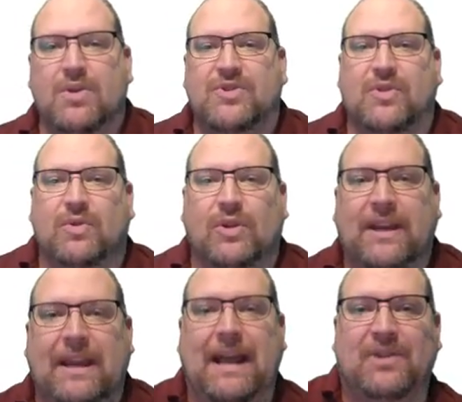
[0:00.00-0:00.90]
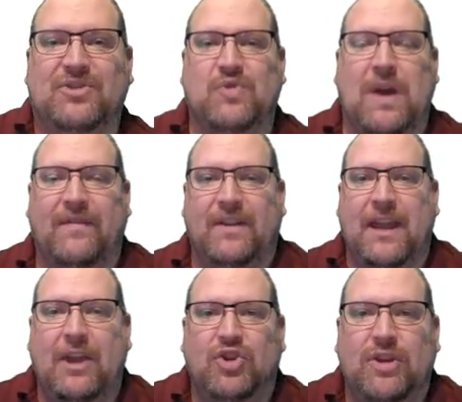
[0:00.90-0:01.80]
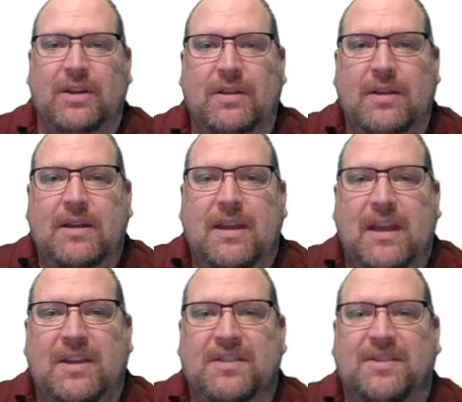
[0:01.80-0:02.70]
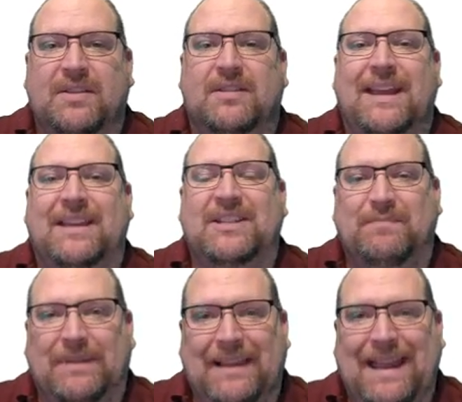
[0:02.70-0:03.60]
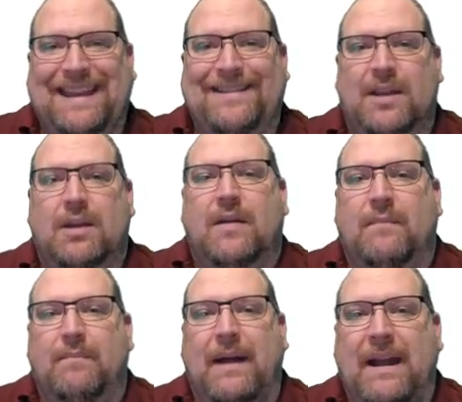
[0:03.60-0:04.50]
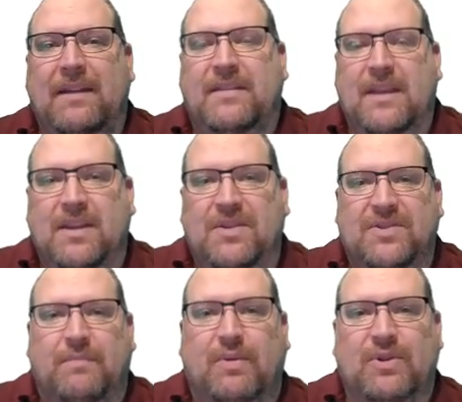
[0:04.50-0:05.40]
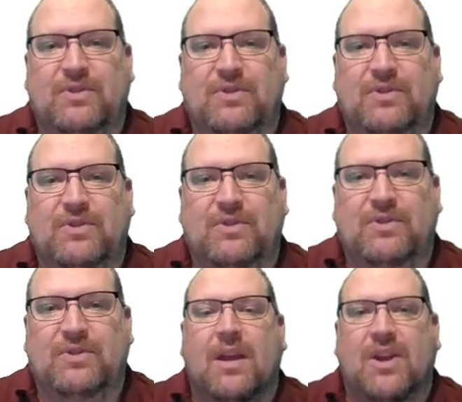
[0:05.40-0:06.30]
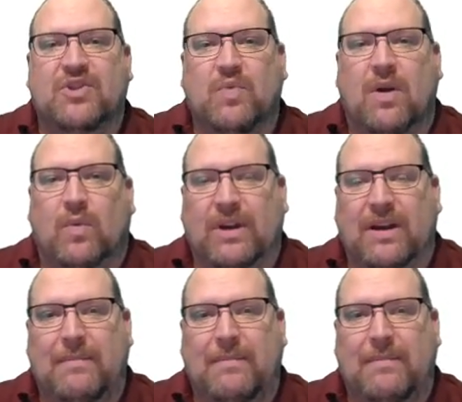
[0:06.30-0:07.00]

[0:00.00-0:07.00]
So looking at how stratification is explained by these perspectives is what we're going